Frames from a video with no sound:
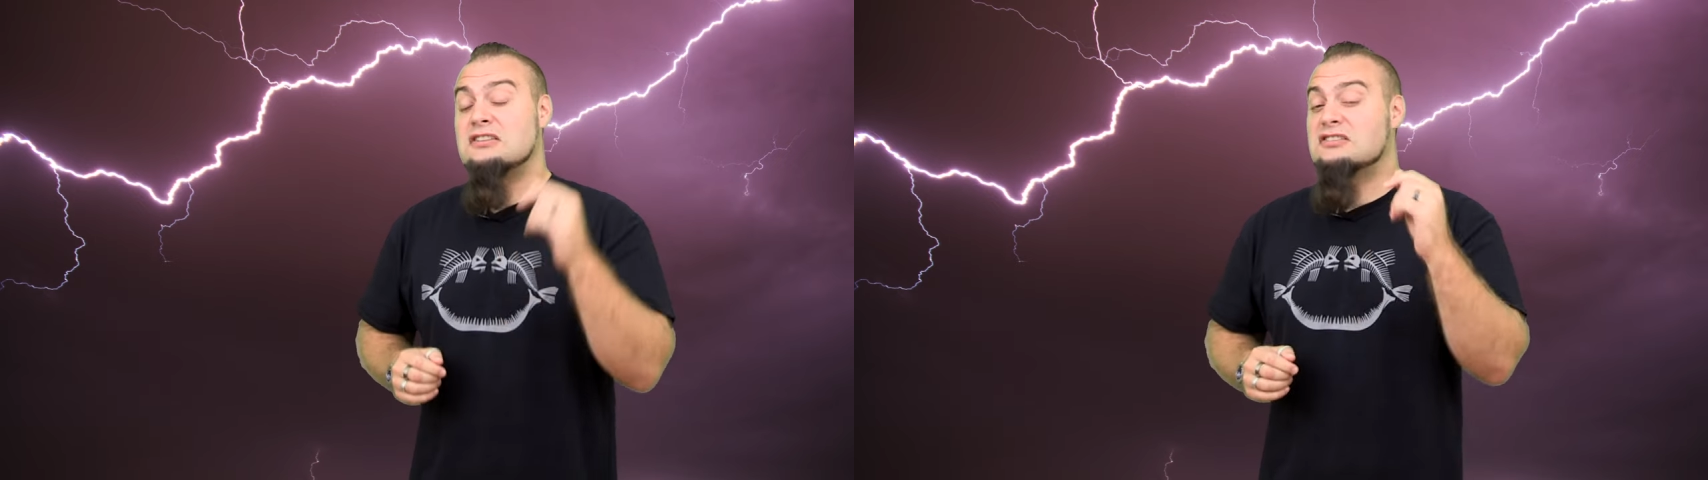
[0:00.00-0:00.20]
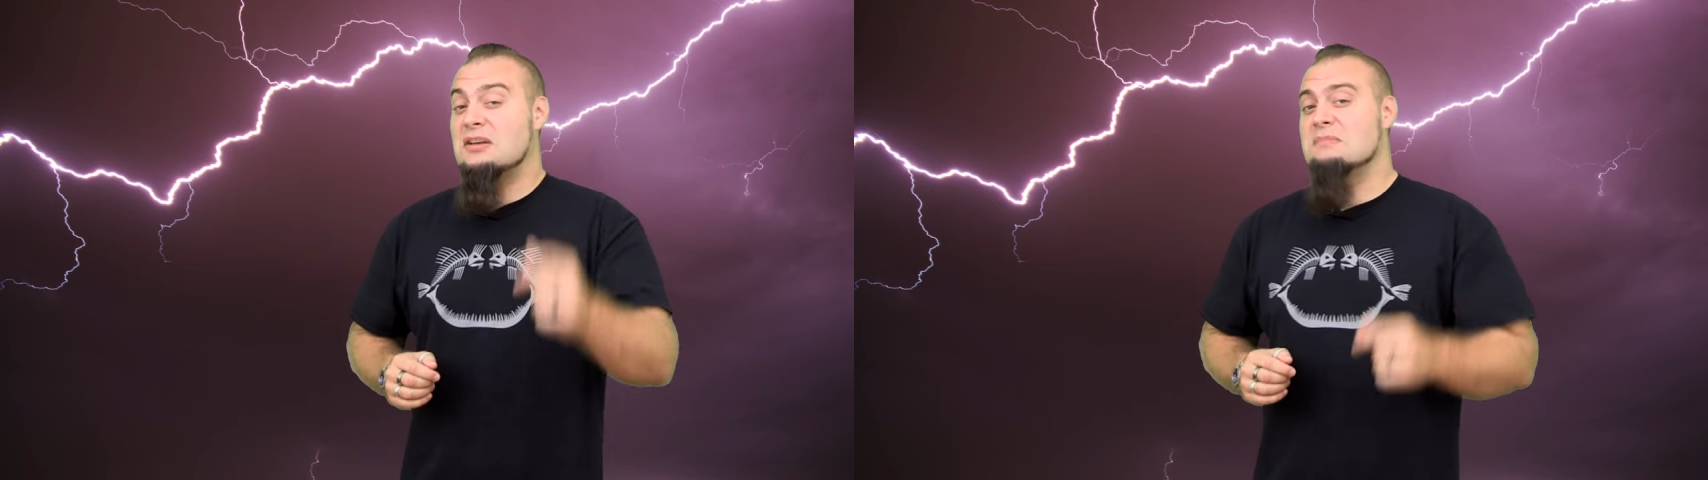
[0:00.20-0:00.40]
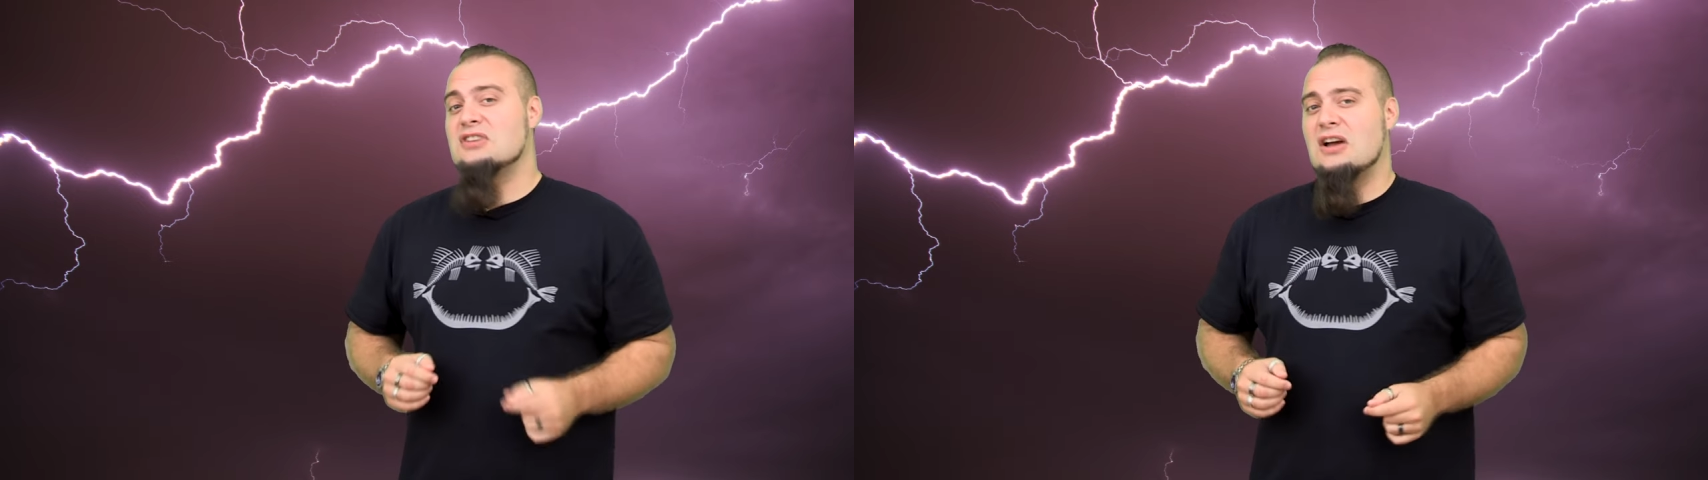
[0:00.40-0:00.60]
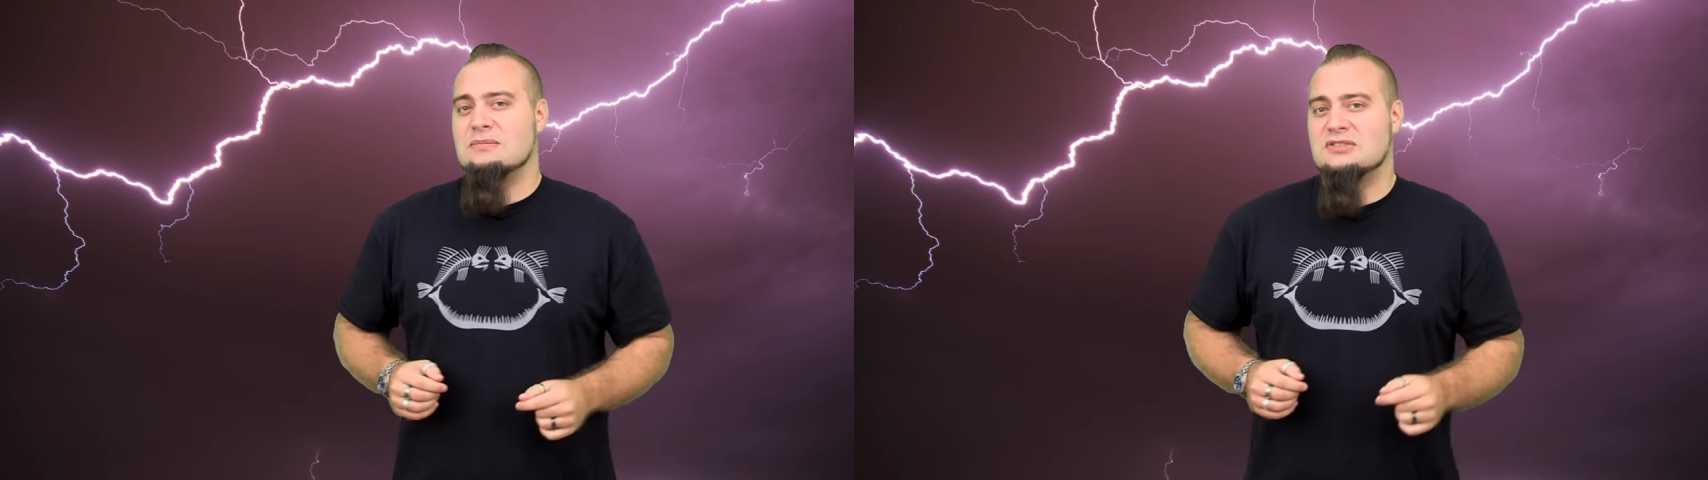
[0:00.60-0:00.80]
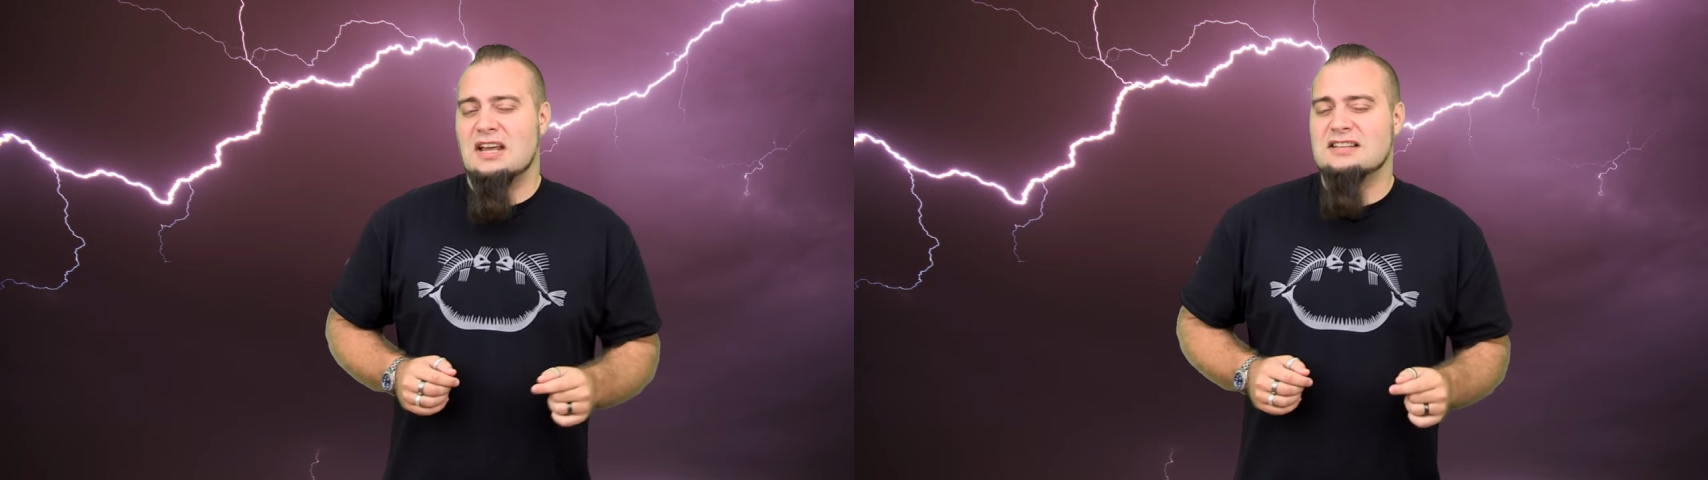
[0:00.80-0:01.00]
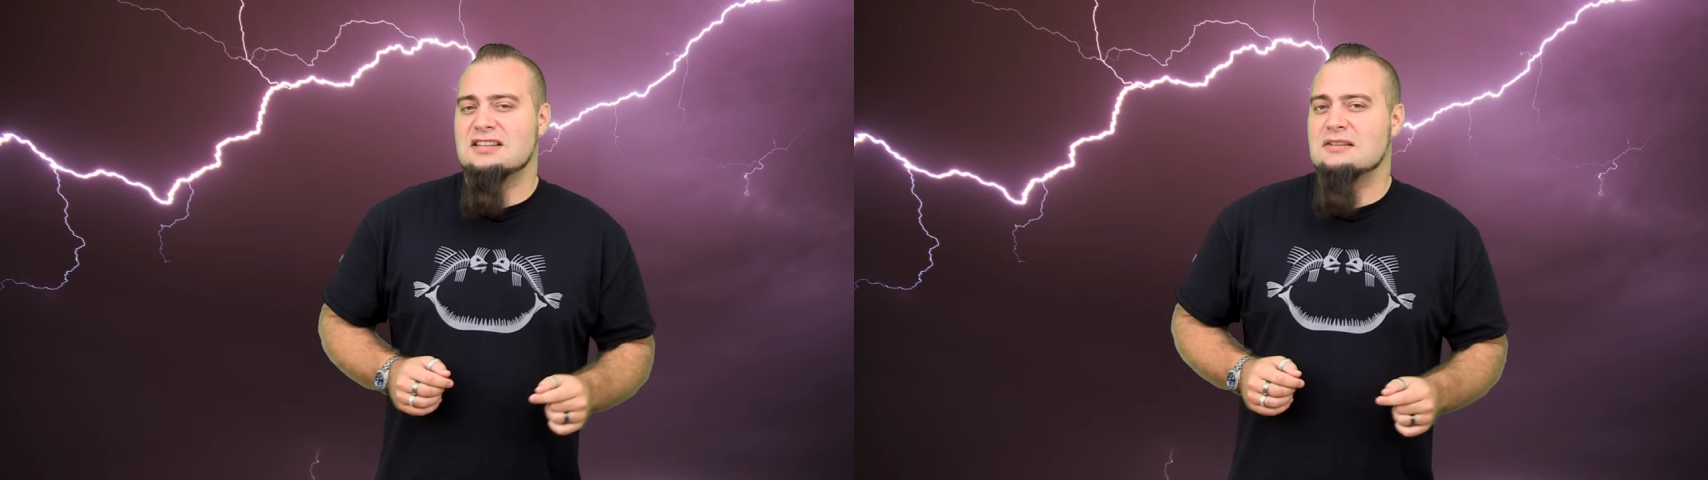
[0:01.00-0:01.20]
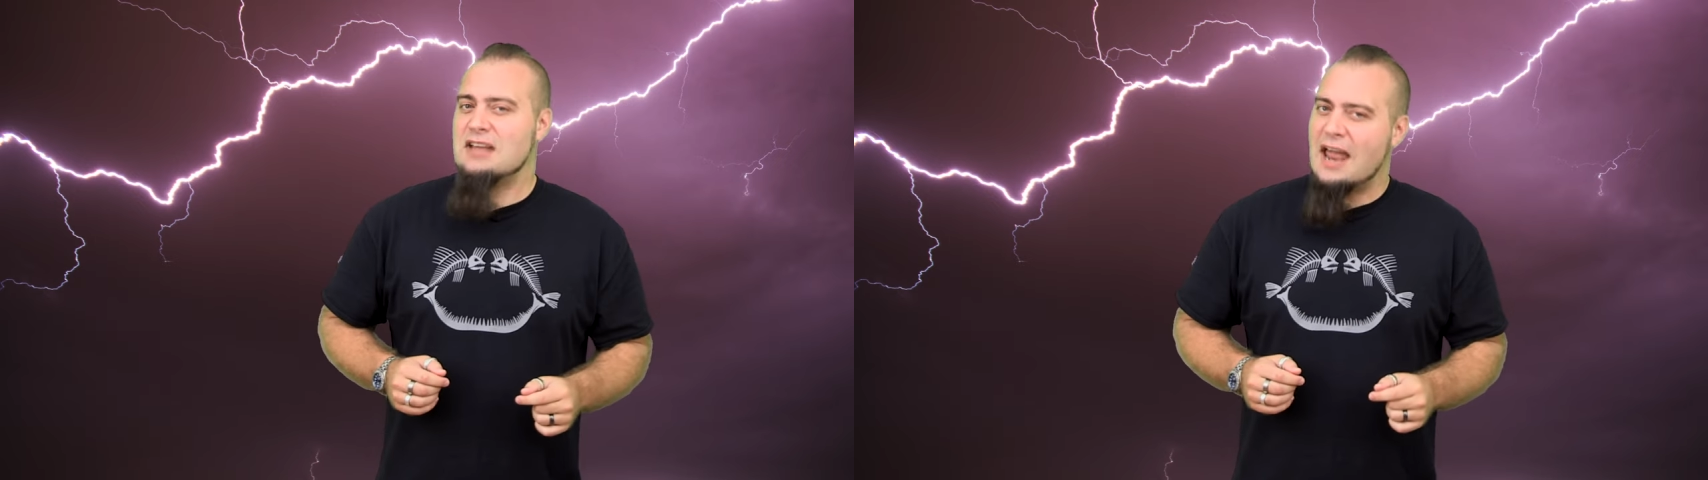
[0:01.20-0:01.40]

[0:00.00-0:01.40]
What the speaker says: sometimes it's those